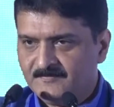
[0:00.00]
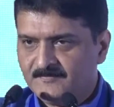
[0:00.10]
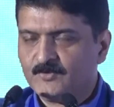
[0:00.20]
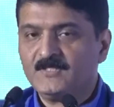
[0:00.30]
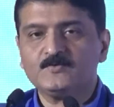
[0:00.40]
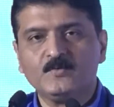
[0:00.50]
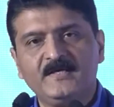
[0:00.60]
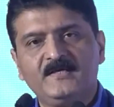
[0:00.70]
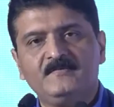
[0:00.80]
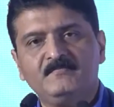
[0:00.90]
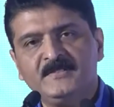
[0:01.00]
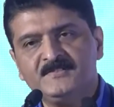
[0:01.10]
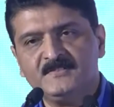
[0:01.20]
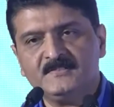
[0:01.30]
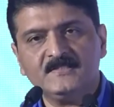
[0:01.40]
So that's why I
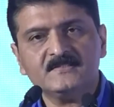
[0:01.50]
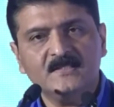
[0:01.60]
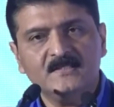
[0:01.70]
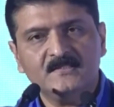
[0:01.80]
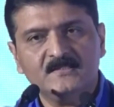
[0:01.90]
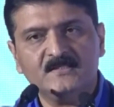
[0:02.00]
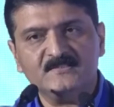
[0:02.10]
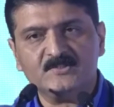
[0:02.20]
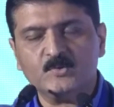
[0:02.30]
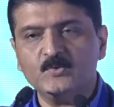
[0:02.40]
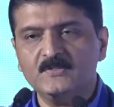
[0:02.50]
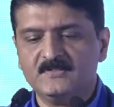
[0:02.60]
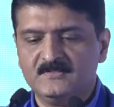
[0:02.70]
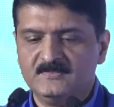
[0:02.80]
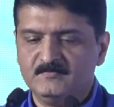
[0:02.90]
mention it as controlled
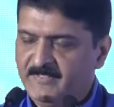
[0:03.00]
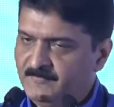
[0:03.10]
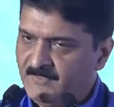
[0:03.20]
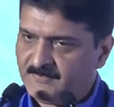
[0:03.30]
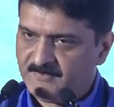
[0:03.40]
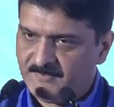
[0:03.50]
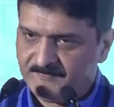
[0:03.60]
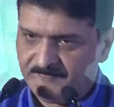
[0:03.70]
manufacturing.